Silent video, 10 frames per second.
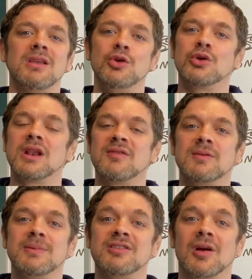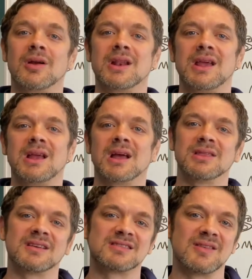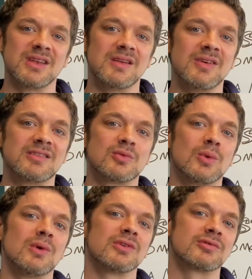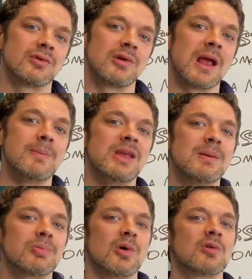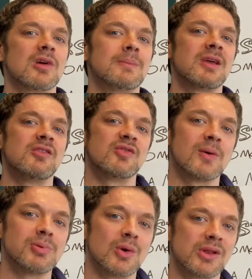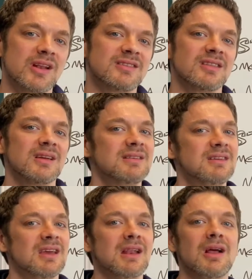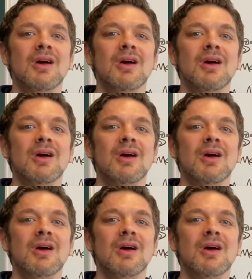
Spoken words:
You could even be targeting a list of individuals through your ABM program that you've uploaded into LinkedIn,